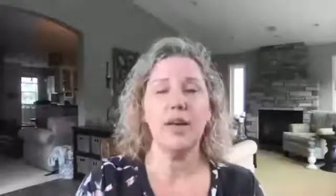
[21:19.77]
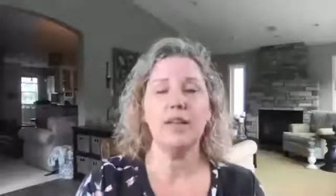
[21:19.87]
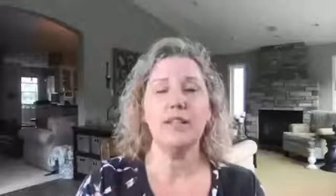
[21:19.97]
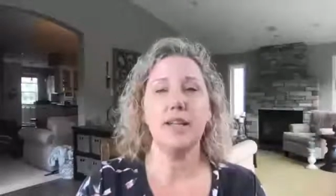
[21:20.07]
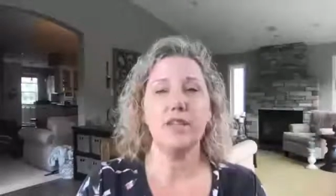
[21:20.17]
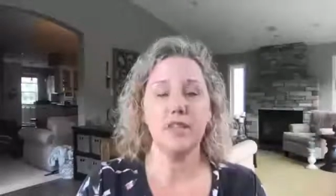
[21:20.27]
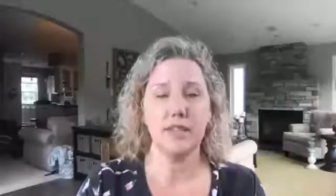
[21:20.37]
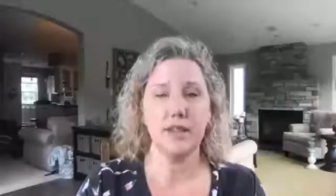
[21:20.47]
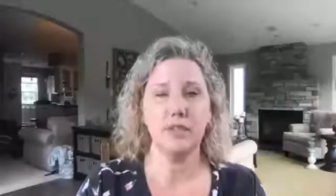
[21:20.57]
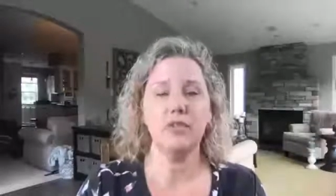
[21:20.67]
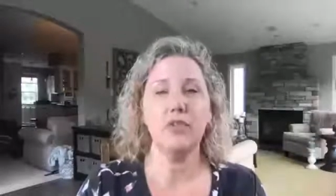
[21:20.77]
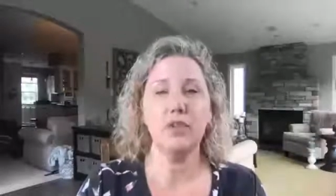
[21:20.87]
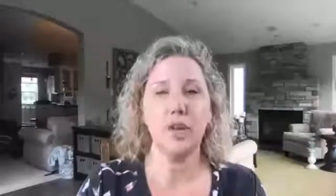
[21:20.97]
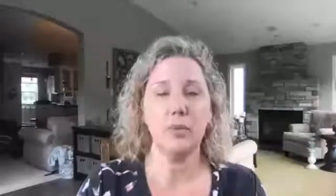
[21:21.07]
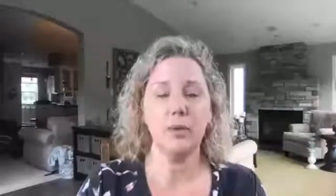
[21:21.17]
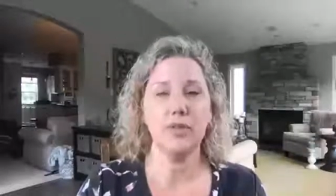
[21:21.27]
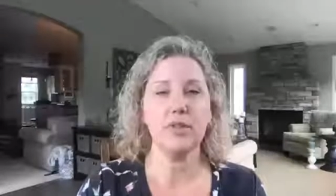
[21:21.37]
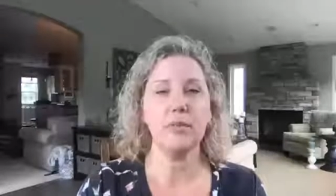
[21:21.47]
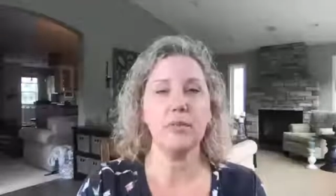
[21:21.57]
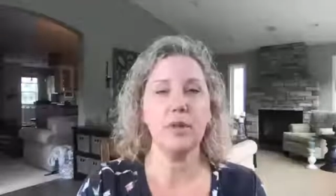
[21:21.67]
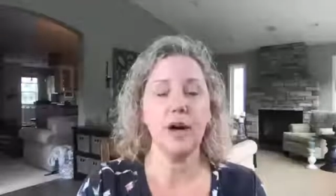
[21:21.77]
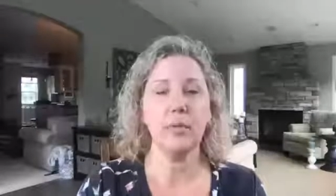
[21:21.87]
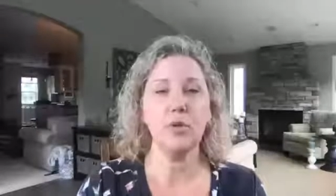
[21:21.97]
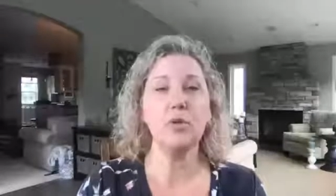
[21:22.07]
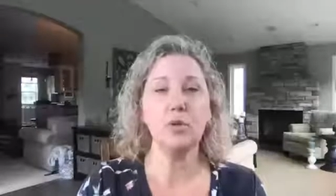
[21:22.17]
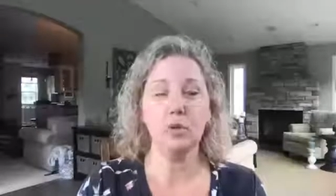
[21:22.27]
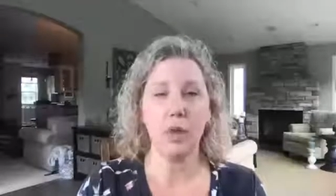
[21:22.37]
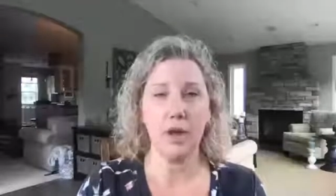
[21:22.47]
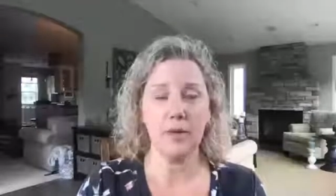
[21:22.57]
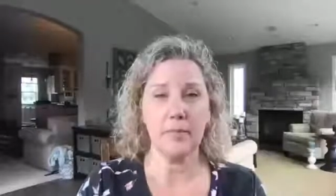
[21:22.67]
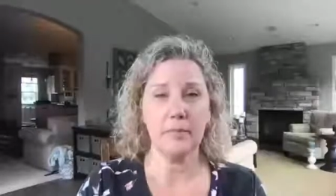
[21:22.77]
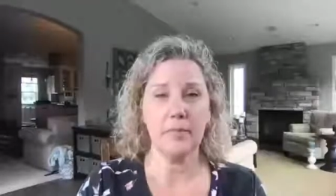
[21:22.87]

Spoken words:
Take your sink, fill it up with some cool water,